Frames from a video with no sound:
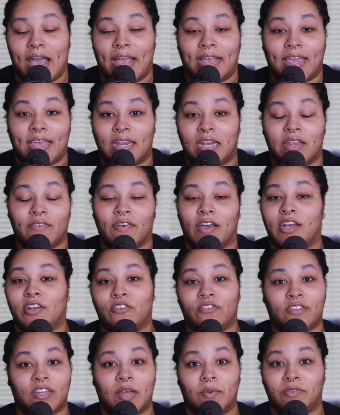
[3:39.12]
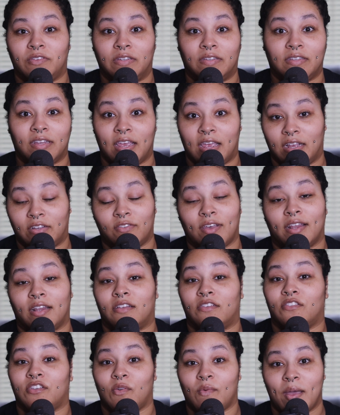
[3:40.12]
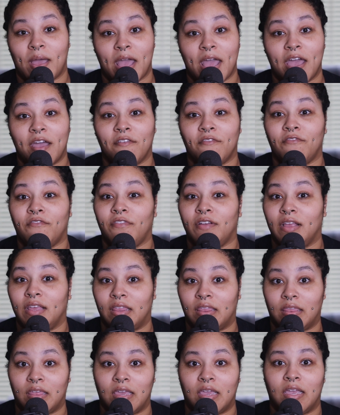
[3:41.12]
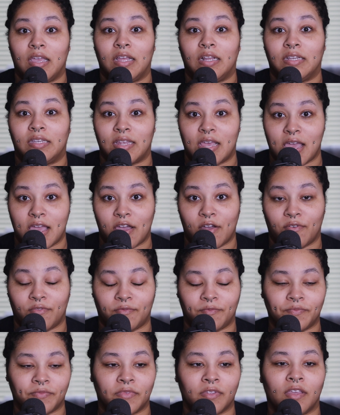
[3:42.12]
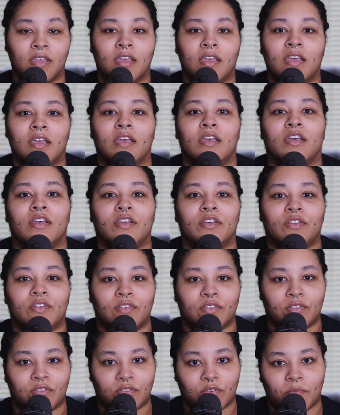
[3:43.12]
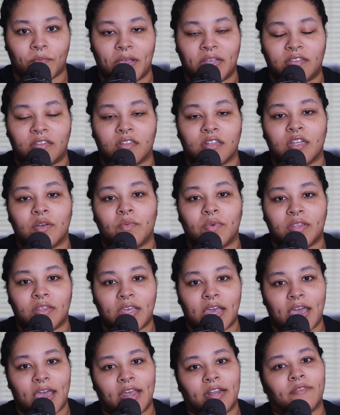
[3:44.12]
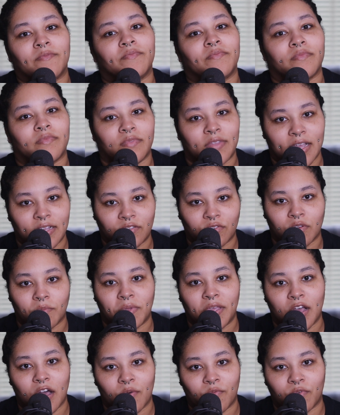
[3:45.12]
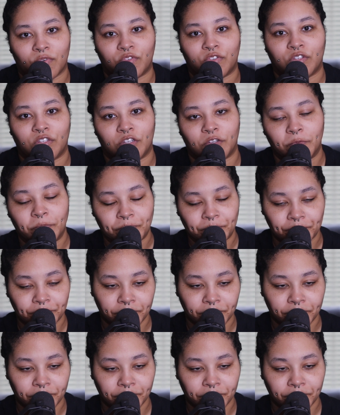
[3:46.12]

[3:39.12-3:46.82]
can't even understand what she's saying. So I just slow everything down. So basically with that's going to be helpful to you.